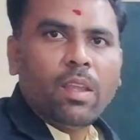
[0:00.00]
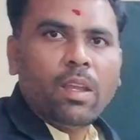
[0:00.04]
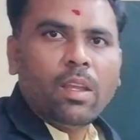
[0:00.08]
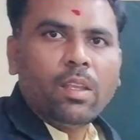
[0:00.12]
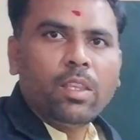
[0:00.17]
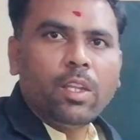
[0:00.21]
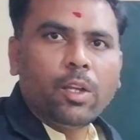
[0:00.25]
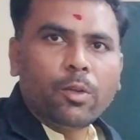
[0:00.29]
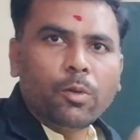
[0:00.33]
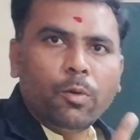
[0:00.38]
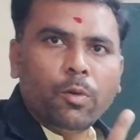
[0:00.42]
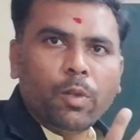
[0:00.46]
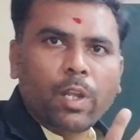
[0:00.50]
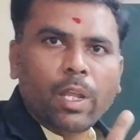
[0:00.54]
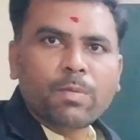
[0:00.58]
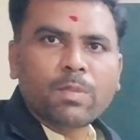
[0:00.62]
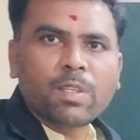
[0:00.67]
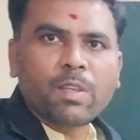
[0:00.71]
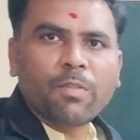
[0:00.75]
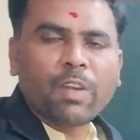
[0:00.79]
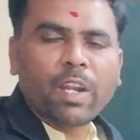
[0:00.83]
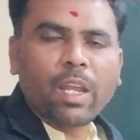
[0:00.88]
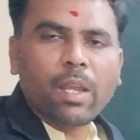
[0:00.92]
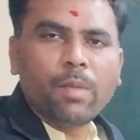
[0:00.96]
the two
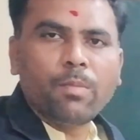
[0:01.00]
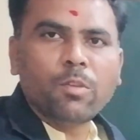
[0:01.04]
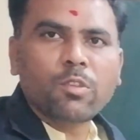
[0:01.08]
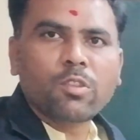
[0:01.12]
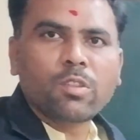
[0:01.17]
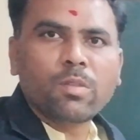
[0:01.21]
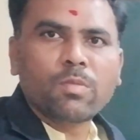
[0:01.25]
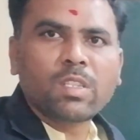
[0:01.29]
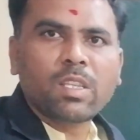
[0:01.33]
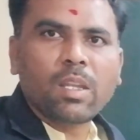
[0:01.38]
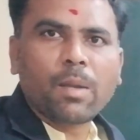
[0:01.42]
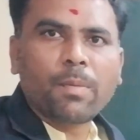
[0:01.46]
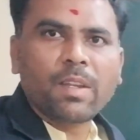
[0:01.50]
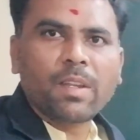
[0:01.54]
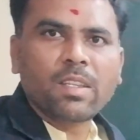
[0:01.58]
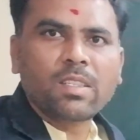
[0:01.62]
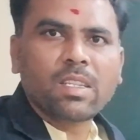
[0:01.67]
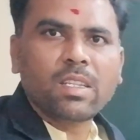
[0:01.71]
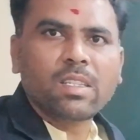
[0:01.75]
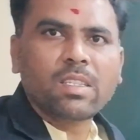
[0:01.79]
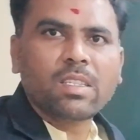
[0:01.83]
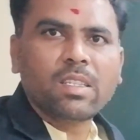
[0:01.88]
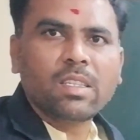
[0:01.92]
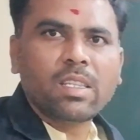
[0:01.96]
types of ribosomes are
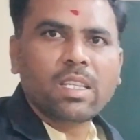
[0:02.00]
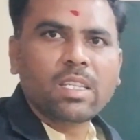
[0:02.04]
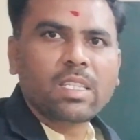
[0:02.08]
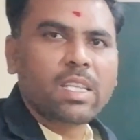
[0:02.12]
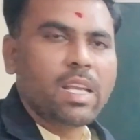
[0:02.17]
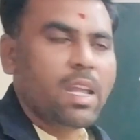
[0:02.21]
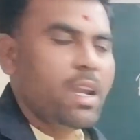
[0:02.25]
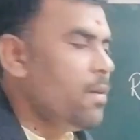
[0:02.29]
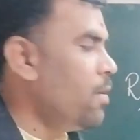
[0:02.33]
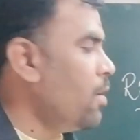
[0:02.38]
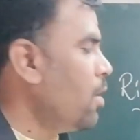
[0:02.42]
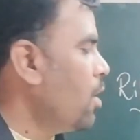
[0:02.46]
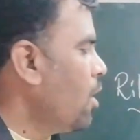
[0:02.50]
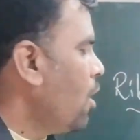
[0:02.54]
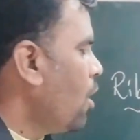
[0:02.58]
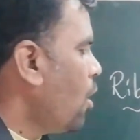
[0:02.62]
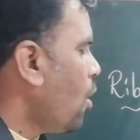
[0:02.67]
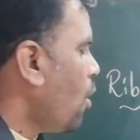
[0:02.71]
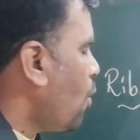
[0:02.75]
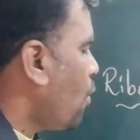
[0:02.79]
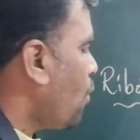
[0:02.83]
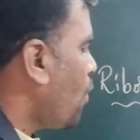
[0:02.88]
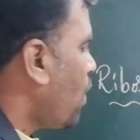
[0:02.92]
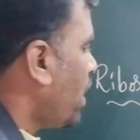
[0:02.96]
present in the cell.
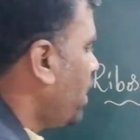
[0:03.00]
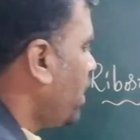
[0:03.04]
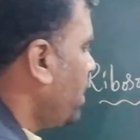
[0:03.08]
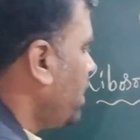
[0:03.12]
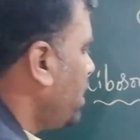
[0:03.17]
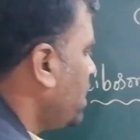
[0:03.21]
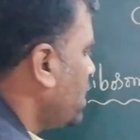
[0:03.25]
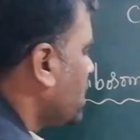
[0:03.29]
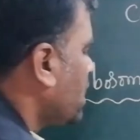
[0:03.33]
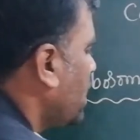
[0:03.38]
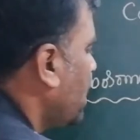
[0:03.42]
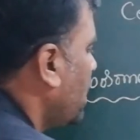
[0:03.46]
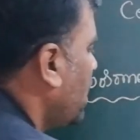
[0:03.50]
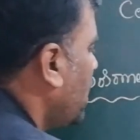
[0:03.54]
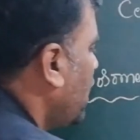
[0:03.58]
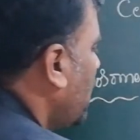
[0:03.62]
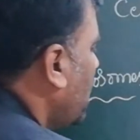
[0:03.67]
One is